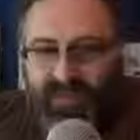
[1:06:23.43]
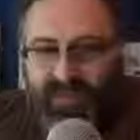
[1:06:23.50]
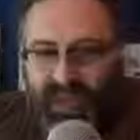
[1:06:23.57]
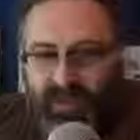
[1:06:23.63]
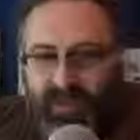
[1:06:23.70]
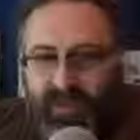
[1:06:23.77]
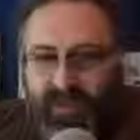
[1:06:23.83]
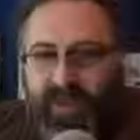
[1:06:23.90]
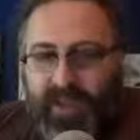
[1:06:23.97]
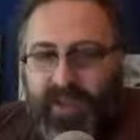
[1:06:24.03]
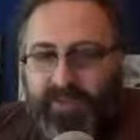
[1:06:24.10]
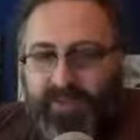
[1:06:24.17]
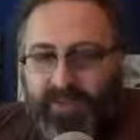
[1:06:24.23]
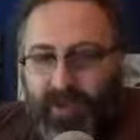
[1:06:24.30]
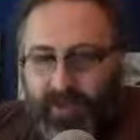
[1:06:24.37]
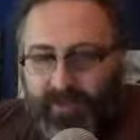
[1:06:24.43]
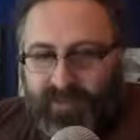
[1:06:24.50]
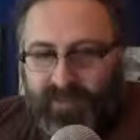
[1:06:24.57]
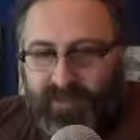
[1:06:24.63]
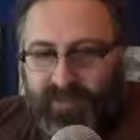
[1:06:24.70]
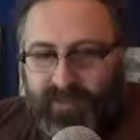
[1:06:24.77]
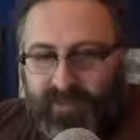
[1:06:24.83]
said that if
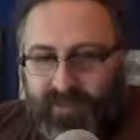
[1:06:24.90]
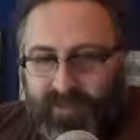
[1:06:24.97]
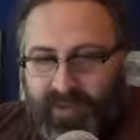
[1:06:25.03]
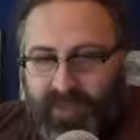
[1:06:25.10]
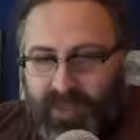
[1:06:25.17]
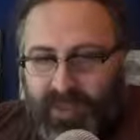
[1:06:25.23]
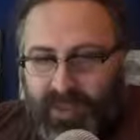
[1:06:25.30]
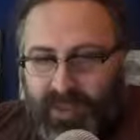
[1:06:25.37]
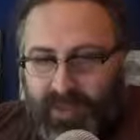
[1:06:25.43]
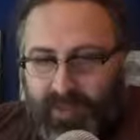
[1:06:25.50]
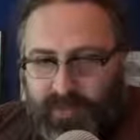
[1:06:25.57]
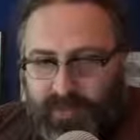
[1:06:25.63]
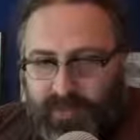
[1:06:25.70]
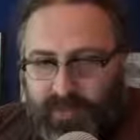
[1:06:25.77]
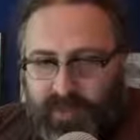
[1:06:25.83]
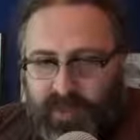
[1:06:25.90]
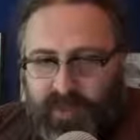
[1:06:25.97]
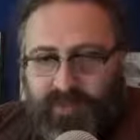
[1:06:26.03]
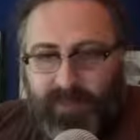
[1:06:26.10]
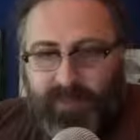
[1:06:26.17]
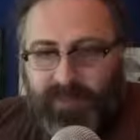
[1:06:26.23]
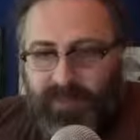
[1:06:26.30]
solipsism isn't an issue,
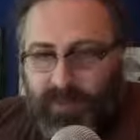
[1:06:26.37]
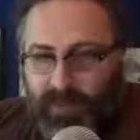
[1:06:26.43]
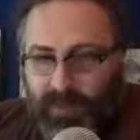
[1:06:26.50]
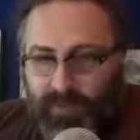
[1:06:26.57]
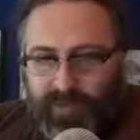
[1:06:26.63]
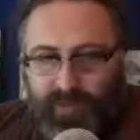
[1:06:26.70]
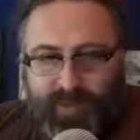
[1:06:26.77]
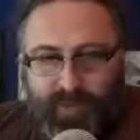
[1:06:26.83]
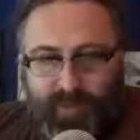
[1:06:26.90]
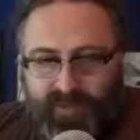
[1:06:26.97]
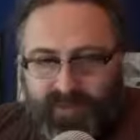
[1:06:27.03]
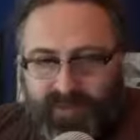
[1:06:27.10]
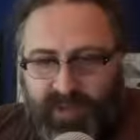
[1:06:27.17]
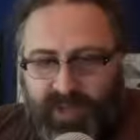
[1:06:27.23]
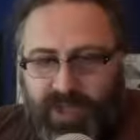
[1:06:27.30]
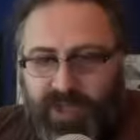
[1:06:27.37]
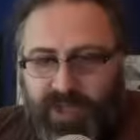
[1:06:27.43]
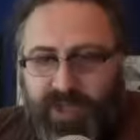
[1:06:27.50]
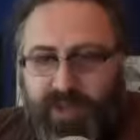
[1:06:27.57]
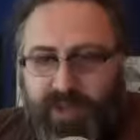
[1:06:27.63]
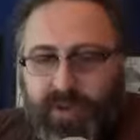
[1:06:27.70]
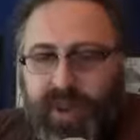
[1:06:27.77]
if it was solved or it wasn't an
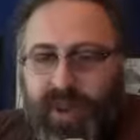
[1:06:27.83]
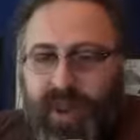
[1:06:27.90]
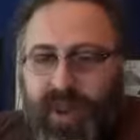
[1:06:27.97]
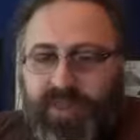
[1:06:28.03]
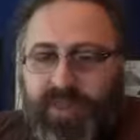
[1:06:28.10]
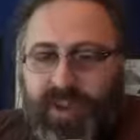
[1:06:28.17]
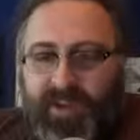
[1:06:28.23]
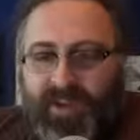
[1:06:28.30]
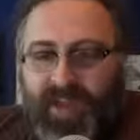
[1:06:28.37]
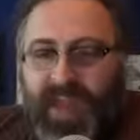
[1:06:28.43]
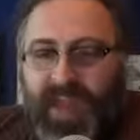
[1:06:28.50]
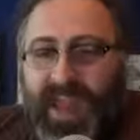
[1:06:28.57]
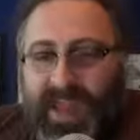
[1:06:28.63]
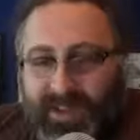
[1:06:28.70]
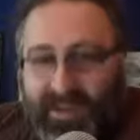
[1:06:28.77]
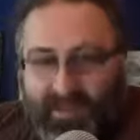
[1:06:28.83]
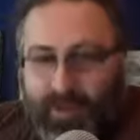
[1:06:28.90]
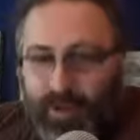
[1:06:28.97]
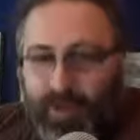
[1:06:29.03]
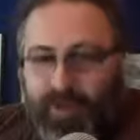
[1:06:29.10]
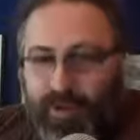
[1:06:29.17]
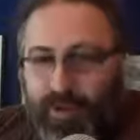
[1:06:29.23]
issue, that there is
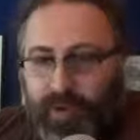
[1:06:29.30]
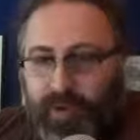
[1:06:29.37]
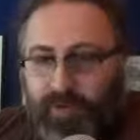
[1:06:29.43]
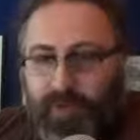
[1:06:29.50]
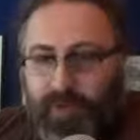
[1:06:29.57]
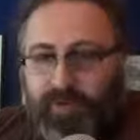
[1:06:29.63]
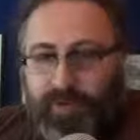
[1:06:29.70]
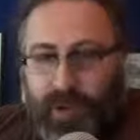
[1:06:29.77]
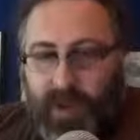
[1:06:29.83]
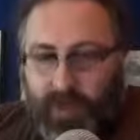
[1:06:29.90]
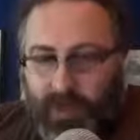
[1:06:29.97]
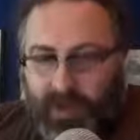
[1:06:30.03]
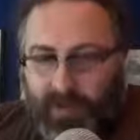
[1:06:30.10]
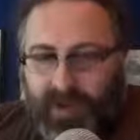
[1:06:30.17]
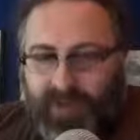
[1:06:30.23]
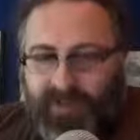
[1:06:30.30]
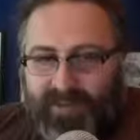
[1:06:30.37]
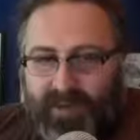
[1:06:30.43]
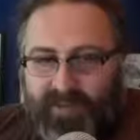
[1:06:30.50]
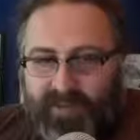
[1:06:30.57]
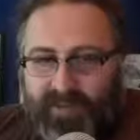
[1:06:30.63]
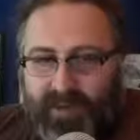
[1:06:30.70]
no problem of knowing minds
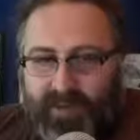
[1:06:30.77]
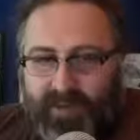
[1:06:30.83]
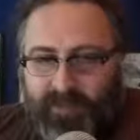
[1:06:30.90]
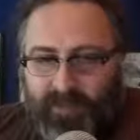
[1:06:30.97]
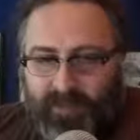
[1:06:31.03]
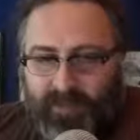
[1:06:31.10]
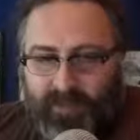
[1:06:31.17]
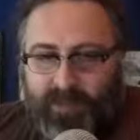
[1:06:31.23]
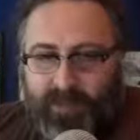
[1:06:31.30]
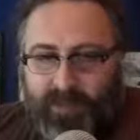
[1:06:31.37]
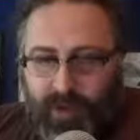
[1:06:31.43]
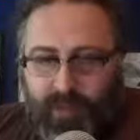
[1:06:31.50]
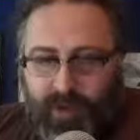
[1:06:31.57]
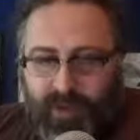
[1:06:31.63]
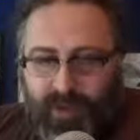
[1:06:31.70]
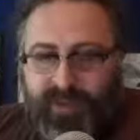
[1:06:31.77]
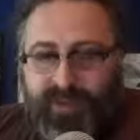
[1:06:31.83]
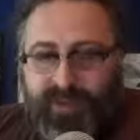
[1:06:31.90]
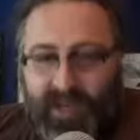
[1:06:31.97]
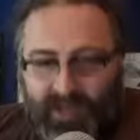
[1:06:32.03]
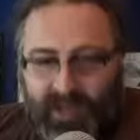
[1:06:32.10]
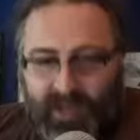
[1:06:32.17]
outside of your own mind. Is
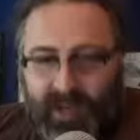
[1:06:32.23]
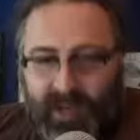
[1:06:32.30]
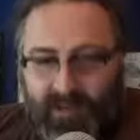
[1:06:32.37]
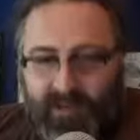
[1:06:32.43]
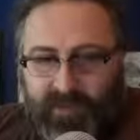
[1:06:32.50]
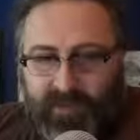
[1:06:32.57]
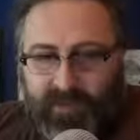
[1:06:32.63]
that correct?